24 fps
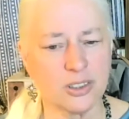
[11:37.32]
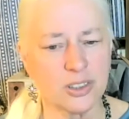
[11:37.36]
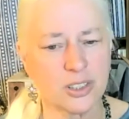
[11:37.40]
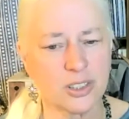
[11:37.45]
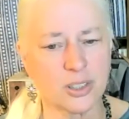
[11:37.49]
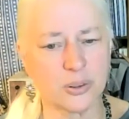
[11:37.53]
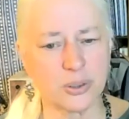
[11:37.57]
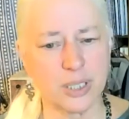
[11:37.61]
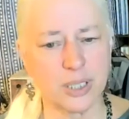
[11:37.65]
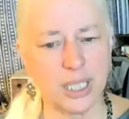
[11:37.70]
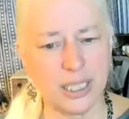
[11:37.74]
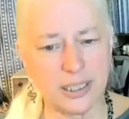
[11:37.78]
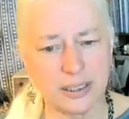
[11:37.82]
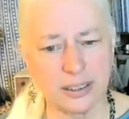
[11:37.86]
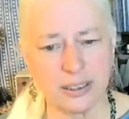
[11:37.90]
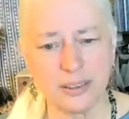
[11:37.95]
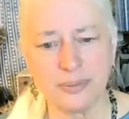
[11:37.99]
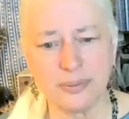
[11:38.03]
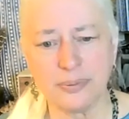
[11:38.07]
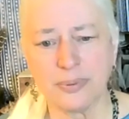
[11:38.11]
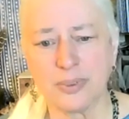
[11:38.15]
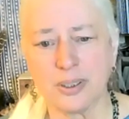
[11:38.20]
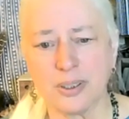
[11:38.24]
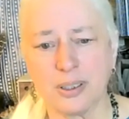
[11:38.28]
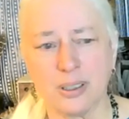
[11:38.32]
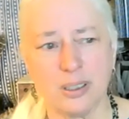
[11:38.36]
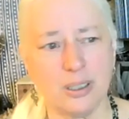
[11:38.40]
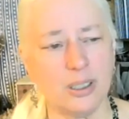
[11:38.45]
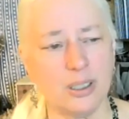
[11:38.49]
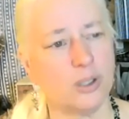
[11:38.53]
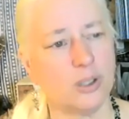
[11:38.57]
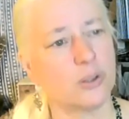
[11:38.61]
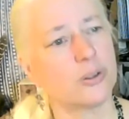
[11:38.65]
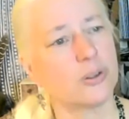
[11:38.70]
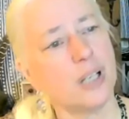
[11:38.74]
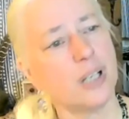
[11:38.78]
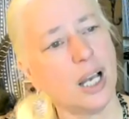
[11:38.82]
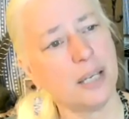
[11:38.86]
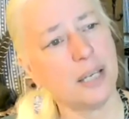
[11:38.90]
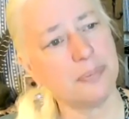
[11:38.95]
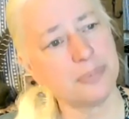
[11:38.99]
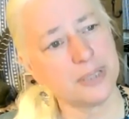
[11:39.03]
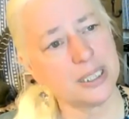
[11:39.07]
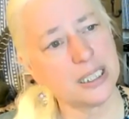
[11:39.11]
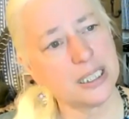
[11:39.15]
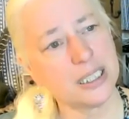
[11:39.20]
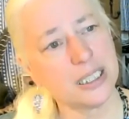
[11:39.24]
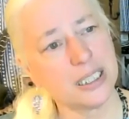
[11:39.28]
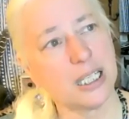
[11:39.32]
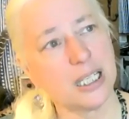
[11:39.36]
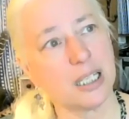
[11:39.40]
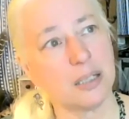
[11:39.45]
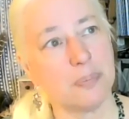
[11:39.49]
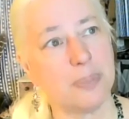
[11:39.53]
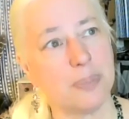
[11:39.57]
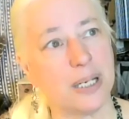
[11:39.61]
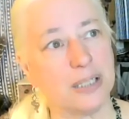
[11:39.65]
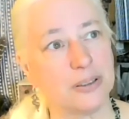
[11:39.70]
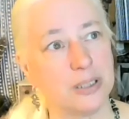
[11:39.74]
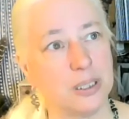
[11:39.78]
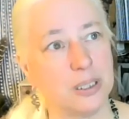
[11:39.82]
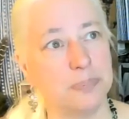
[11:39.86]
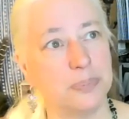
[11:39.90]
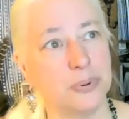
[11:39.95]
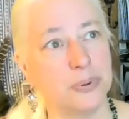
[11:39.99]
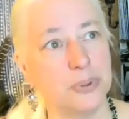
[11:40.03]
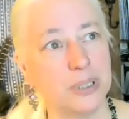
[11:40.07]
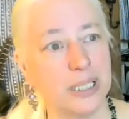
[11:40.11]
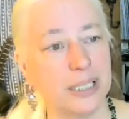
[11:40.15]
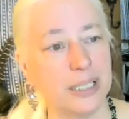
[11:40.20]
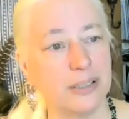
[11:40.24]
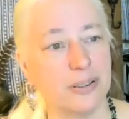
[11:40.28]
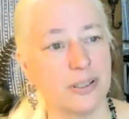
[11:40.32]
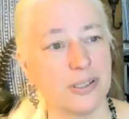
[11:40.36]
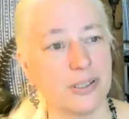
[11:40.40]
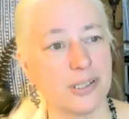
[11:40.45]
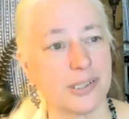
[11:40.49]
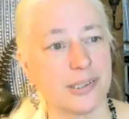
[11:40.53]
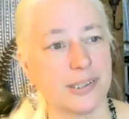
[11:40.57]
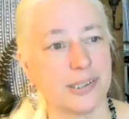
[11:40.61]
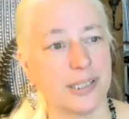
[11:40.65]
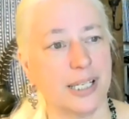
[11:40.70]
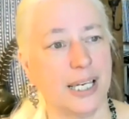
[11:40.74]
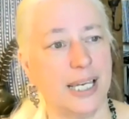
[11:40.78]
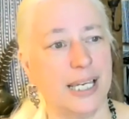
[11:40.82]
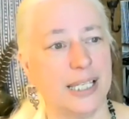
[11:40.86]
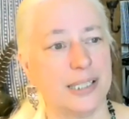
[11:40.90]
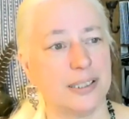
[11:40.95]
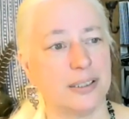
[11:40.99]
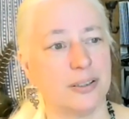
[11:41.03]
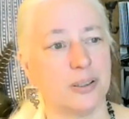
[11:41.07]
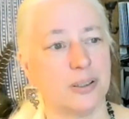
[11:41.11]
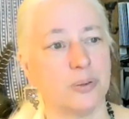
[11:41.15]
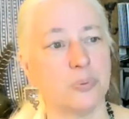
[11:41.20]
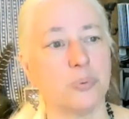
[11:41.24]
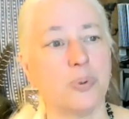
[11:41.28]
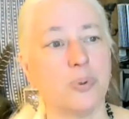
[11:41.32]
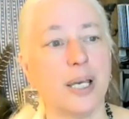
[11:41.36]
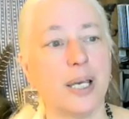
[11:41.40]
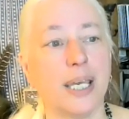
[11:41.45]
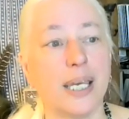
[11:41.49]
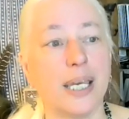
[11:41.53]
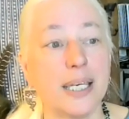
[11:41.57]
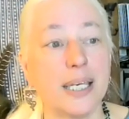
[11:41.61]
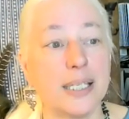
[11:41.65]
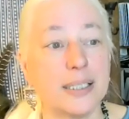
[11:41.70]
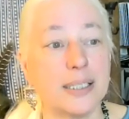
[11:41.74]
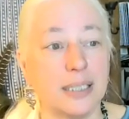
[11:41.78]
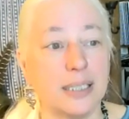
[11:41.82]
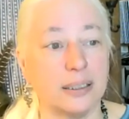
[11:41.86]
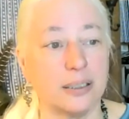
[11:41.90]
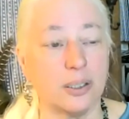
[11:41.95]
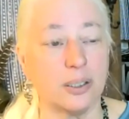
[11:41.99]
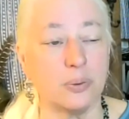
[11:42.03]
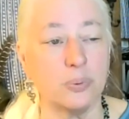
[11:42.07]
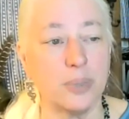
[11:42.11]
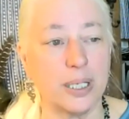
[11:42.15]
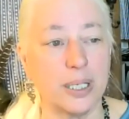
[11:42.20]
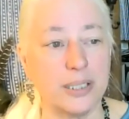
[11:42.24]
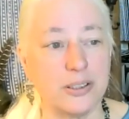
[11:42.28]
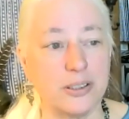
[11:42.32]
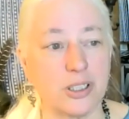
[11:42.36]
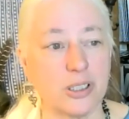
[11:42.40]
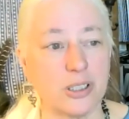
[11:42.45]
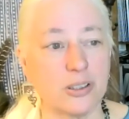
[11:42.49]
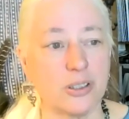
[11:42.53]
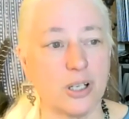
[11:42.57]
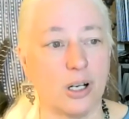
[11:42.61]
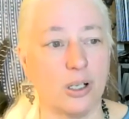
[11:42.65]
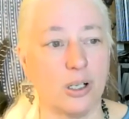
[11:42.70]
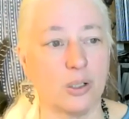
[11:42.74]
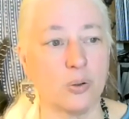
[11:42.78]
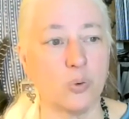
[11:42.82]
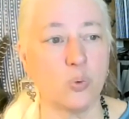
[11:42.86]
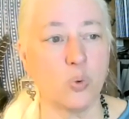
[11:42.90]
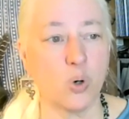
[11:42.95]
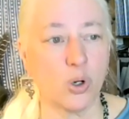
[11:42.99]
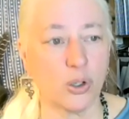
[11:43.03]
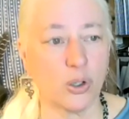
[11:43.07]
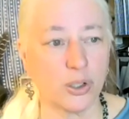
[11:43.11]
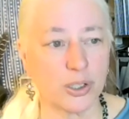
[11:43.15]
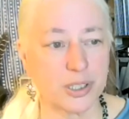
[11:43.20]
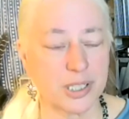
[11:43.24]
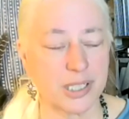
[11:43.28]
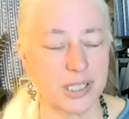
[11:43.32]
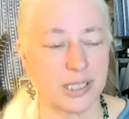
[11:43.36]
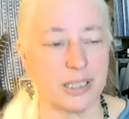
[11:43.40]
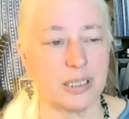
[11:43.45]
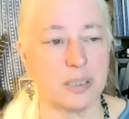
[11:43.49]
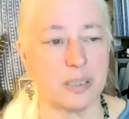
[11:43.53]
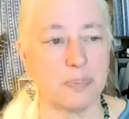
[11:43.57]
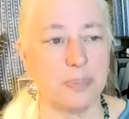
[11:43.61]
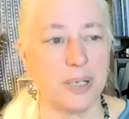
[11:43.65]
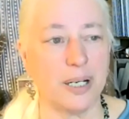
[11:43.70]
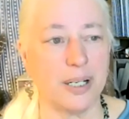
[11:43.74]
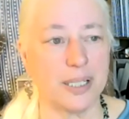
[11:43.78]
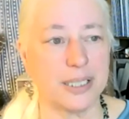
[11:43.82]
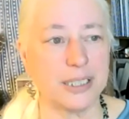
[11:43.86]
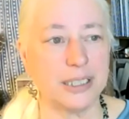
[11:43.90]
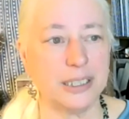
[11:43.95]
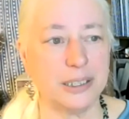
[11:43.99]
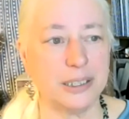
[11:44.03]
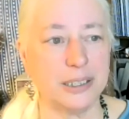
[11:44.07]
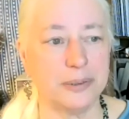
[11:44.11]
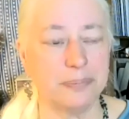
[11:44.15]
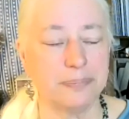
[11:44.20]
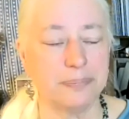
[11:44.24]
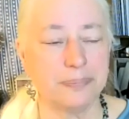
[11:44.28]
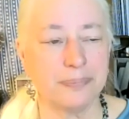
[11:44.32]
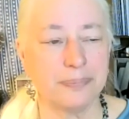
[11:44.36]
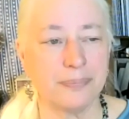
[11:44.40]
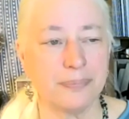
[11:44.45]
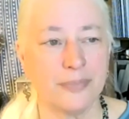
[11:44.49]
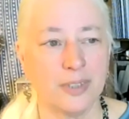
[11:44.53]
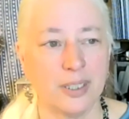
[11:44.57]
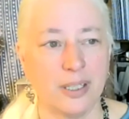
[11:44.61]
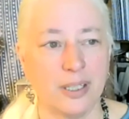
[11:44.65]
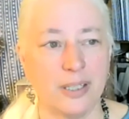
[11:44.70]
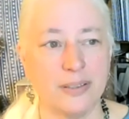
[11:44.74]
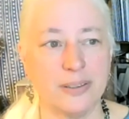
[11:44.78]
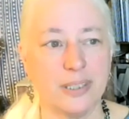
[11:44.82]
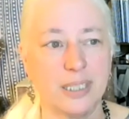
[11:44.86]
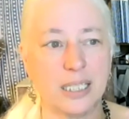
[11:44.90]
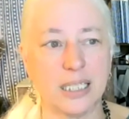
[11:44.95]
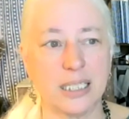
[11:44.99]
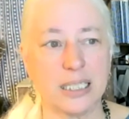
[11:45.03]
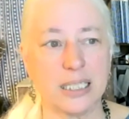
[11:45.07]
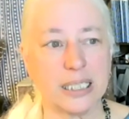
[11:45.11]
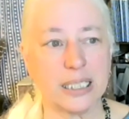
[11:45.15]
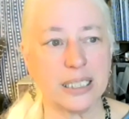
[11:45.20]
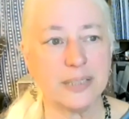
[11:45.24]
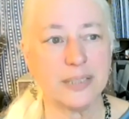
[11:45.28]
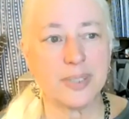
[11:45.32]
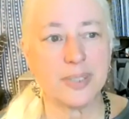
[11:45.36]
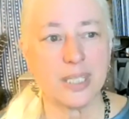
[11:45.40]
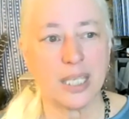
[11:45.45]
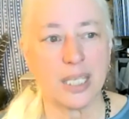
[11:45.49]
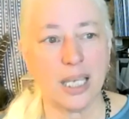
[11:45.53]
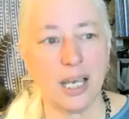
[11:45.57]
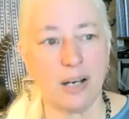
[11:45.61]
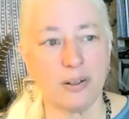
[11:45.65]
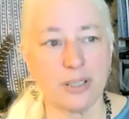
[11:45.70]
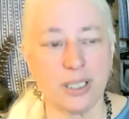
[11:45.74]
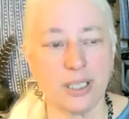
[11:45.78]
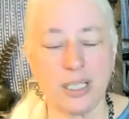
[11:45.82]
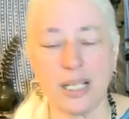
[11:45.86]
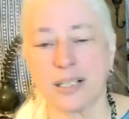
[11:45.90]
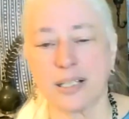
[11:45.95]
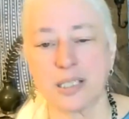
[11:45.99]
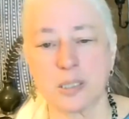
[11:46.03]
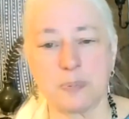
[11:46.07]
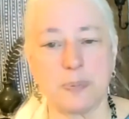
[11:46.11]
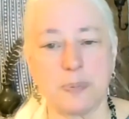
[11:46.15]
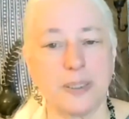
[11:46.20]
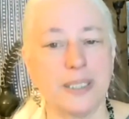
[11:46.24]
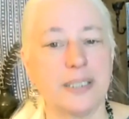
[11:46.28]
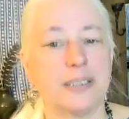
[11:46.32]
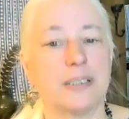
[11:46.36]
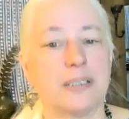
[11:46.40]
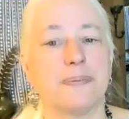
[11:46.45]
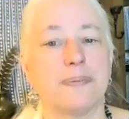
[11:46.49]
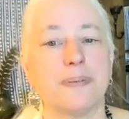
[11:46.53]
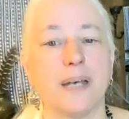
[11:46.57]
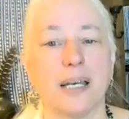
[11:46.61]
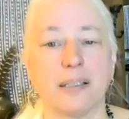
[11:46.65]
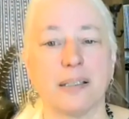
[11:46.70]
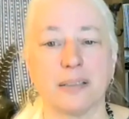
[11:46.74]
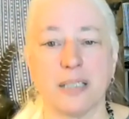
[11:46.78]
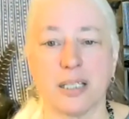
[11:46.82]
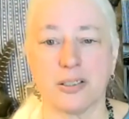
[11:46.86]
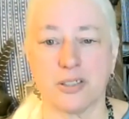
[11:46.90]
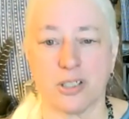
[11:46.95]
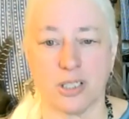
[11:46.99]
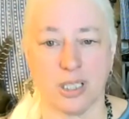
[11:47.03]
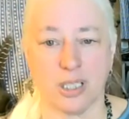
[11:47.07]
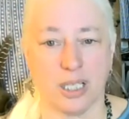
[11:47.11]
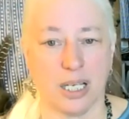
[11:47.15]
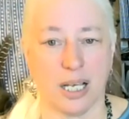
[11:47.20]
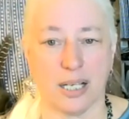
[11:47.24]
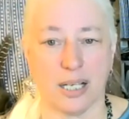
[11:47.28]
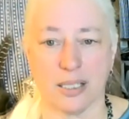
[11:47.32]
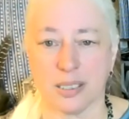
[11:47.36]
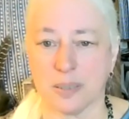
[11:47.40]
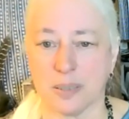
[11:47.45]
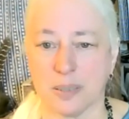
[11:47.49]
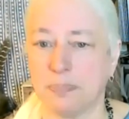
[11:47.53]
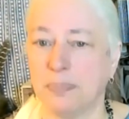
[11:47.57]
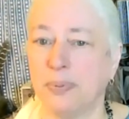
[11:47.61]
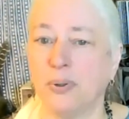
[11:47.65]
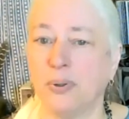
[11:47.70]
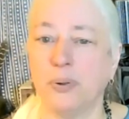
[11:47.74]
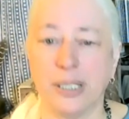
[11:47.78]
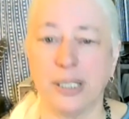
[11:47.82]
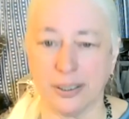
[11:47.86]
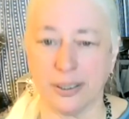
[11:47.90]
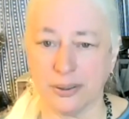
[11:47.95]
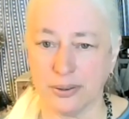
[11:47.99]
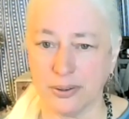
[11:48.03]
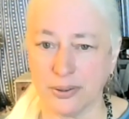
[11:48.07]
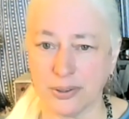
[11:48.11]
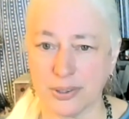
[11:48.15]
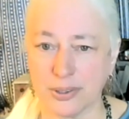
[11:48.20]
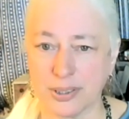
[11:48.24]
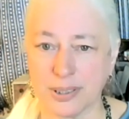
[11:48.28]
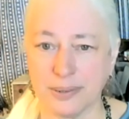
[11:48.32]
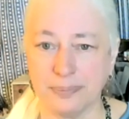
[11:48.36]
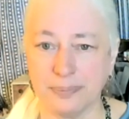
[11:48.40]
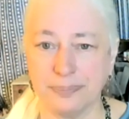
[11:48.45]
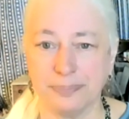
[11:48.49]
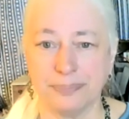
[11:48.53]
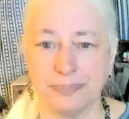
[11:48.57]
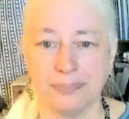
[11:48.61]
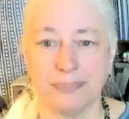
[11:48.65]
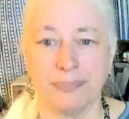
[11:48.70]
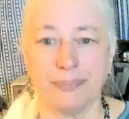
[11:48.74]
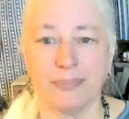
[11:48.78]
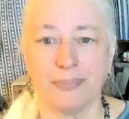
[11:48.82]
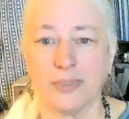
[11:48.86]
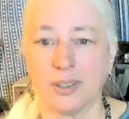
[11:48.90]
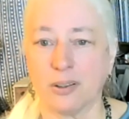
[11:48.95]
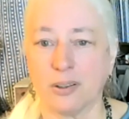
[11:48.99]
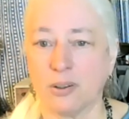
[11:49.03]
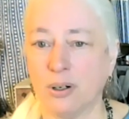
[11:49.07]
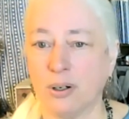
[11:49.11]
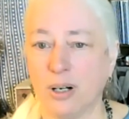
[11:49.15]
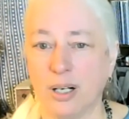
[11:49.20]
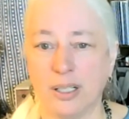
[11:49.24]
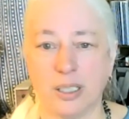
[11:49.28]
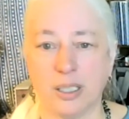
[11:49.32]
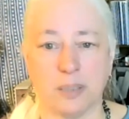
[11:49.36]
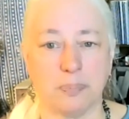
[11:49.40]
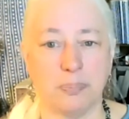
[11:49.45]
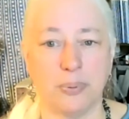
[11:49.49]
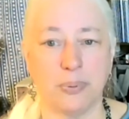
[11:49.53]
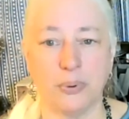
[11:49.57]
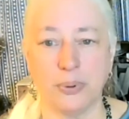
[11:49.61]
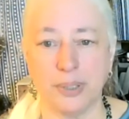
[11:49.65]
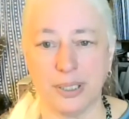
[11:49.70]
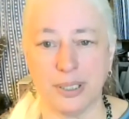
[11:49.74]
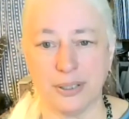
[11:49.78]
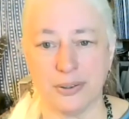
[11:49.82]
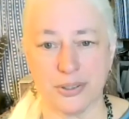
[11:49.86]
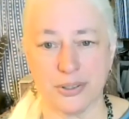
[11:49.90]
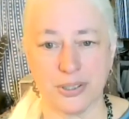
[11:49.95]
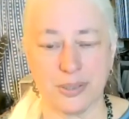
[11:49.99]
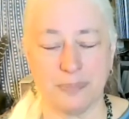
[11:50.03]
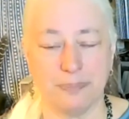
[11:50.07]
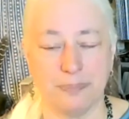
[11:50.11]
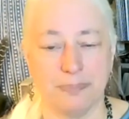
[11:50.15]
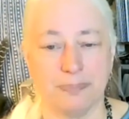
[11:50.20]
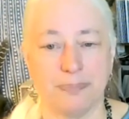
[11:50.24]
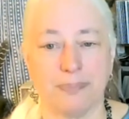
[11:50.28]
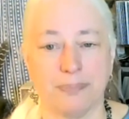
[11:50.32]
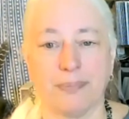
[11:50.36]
So then, I'm thinking about the boils and the way that the Wenjing Tong works in the body, and thinking, how can I explain the fact that she has boils, chronic boils,